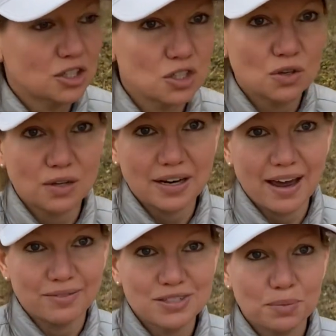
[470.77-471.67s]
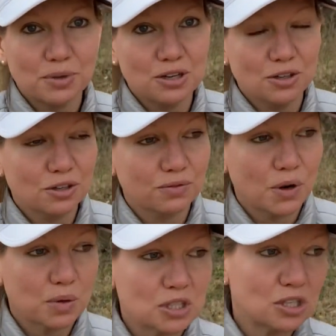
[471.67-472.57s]
so you can have something to look
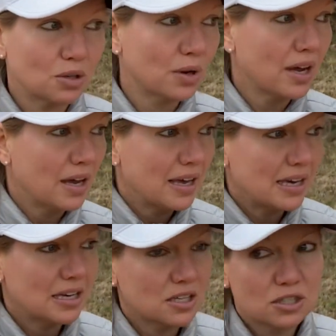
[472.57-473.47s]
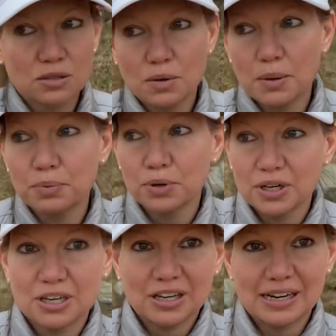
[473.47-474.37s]
forward to, is a
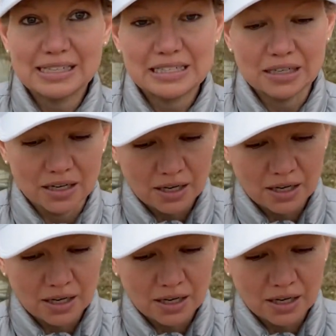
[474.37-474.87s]
pretty good idea.